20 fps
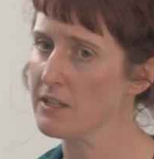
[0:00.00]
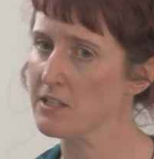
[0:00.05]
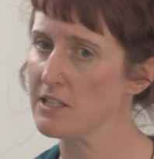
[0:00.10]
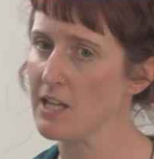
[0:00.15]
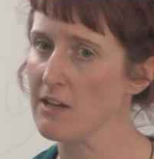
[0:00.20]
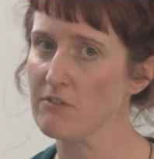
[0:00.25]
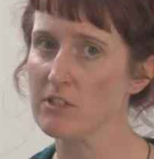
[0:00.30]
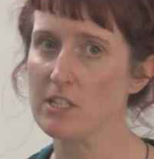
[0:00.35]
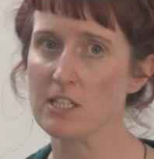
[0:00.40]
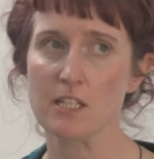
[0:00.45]
and the
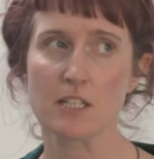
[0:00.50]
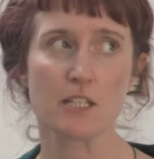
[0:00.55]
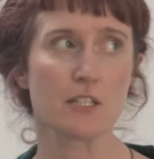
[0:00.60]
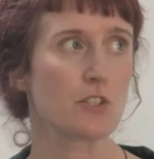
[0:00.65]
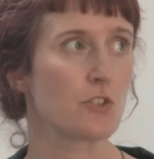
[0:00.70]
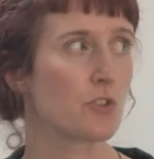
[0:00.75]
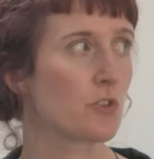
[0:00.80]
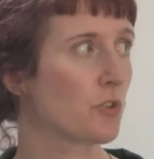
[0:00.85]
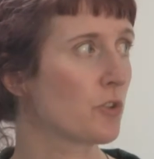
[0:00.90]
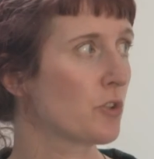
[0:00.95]
70s
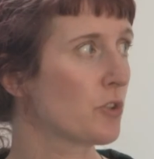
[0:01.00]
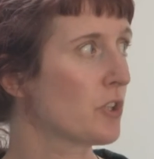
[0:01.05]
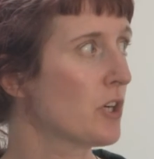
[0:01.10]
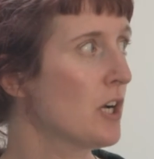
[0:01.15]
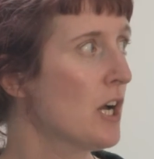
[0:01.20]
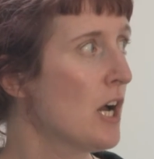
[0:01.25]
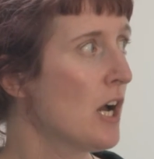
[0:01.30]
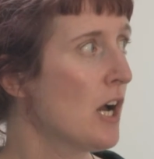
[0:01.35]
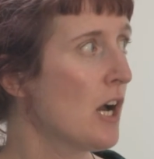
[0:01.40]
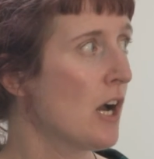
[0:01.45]
saw
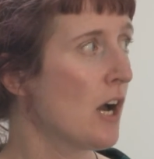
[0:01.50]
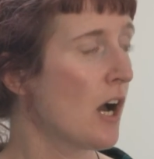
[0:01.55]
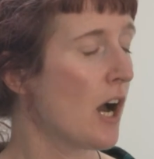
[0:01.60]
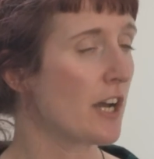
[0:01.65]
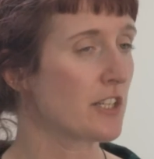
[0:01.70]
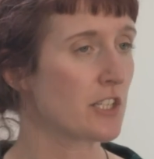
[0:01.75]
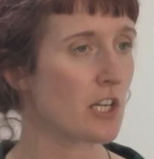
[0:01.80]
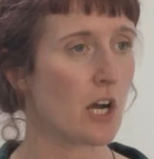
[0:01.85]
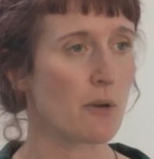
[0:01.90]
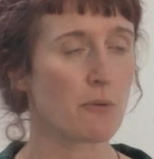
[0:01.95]

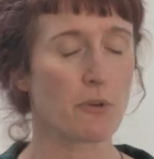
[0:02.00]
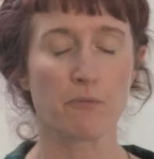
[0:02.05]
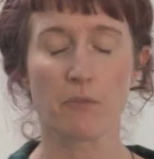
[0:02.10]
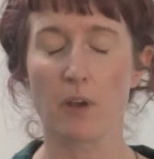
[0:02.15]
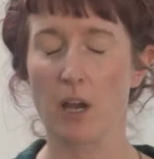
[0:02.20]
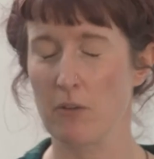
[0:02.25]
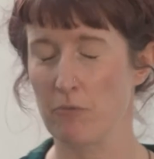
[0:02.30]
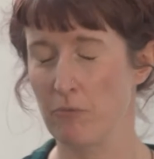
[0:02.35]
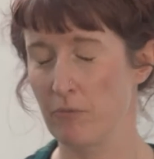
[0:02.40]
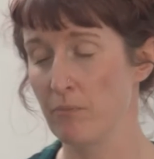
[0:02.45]
a time of
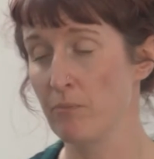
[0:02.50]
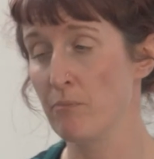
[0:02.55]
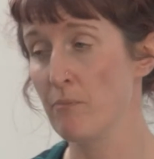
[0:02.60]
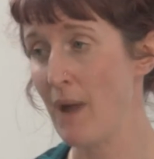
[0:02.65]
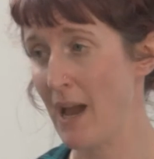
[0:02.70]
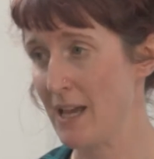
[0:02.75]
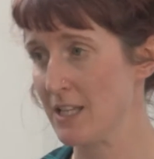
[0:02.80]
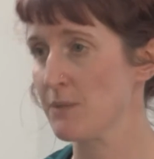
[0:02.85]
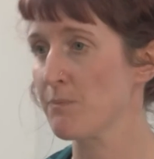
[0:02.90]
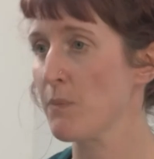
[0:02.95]

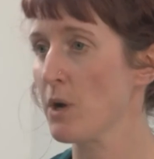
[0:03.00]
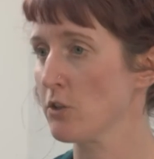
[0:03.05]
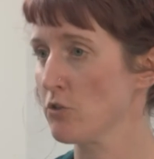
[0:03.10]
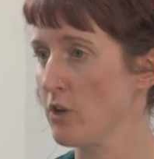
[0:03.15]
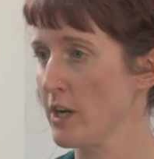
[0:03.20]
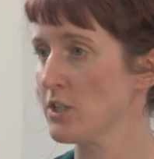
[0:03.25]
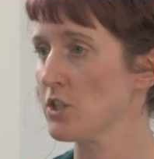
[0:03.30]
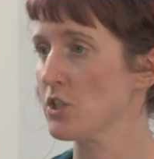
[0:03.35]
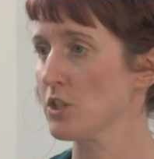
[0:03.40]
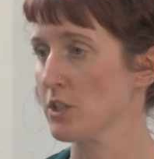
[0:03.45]
mass
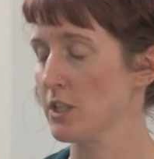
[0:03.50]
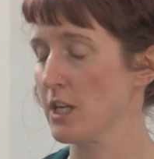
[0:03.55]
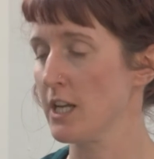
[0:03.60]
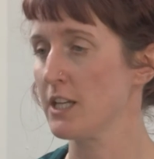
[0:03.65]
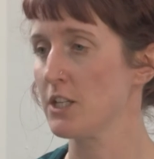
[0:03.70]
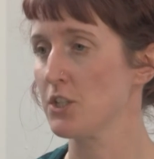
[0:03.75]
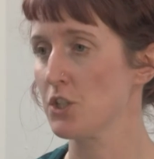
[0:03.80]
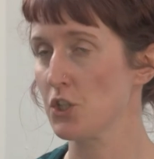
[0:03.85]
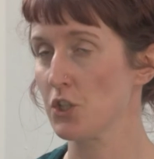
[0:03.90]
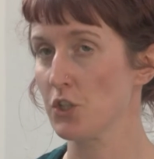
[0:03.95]
migration
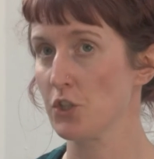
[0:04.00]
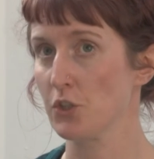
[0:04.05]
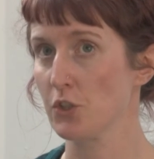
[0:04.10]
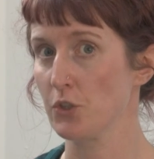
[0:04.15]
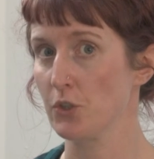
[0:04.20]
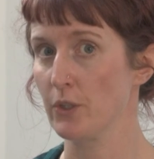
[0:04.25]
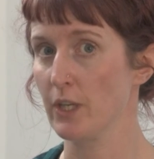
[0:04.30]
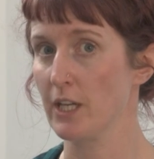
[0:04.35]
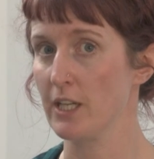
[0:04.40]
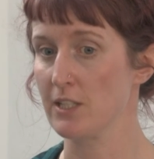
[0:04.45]

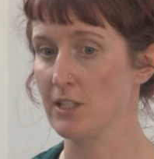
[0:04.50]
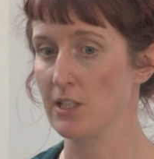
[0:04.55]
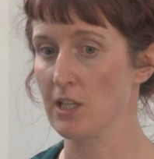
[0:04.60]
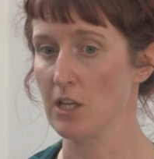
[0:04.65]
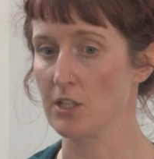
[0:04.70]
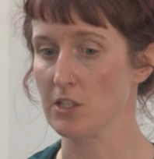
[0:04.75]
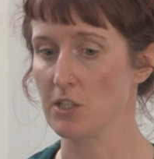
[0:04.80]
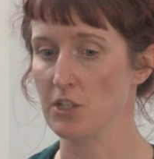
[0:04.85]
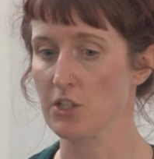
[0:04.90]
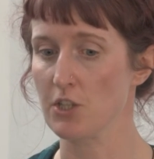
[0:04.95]
into East
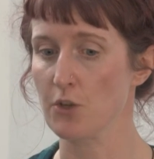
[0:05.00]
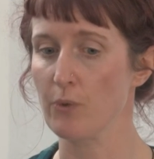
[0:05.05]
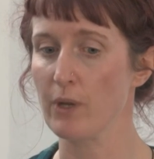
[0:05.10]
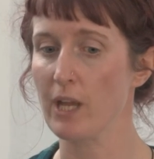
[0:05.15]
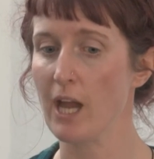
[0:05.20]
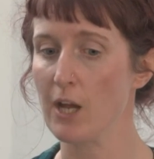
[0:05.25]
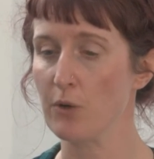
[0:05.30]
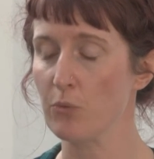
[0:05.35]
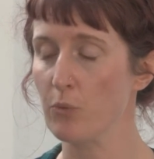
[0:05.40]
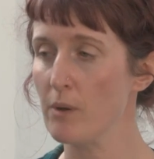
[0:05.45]
London. So we
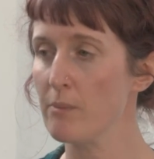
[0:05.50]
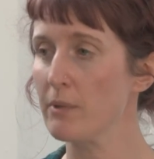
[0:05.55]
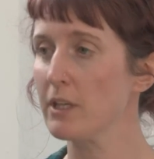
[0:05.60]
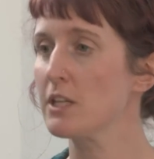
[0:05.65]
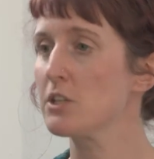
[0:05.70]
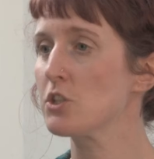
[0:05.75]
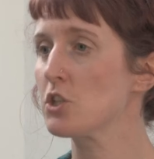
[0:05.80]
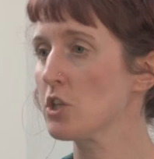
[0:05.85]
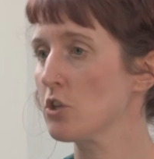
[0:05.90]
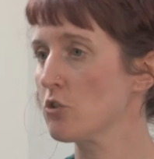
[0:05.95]
had women
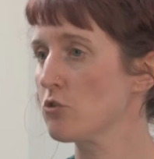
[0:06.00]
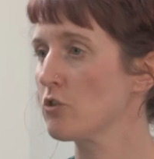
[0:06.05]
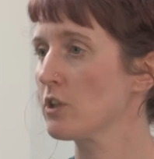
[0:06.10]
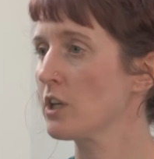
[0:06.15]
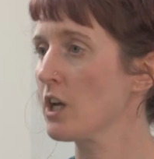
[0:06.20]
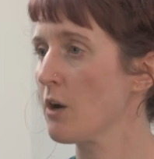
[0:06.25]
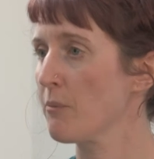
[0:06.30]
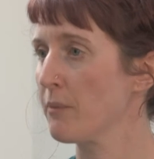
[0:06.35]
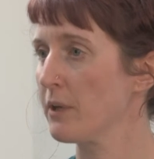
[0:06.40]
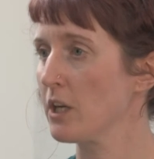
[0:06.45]
and
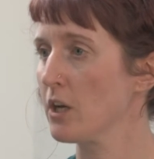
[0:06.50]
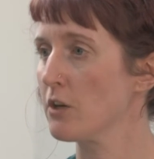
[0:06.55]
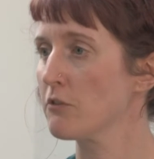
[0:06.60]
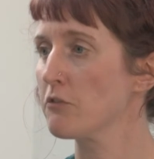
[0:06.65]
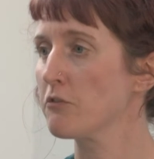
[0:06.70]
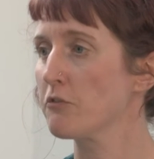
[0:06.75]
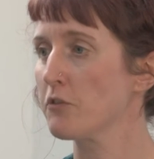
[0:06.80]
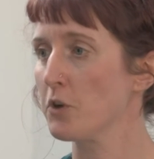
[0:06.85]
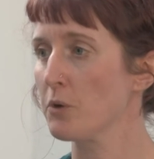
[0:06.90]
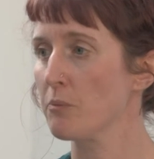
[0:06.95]
children coming
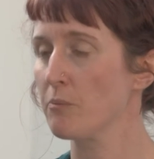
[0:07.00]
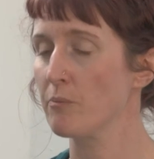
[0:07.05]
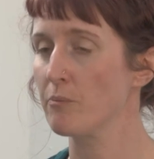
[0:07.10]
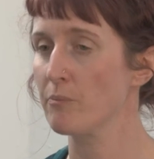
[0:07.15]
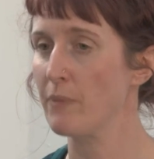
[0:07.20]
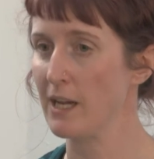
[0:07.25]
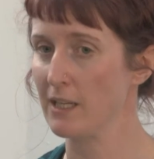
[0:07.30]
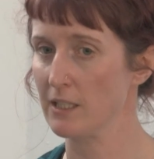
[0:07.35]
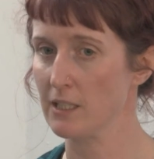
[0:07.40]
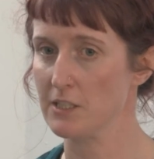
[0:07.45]
over from
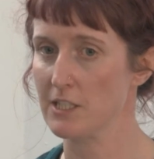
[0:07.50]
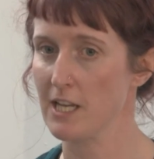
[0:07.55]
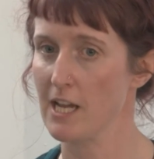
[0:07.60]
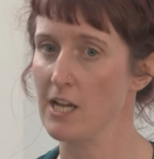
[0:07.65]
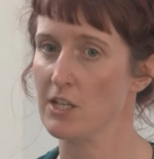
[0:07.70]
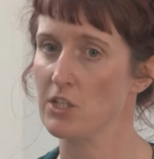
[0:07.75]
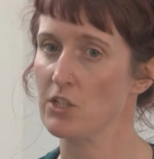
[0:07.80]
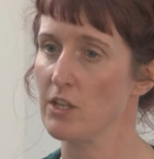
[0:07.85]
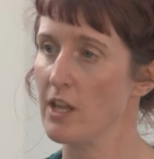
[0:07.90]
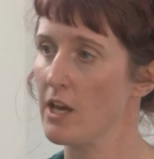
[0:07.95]

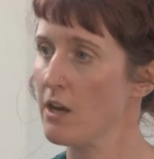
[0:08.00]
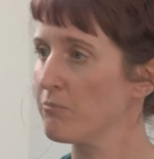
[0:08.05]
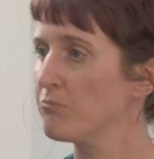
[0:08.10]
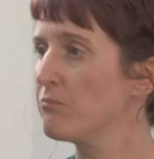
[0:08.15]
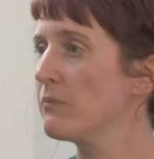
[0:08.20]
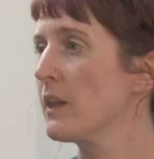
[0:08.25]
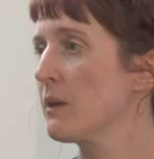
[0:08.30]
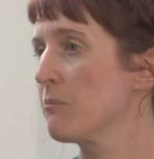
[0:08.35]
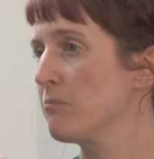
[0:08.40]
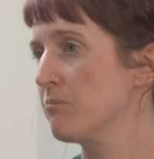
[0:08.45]
Bangladesh. Their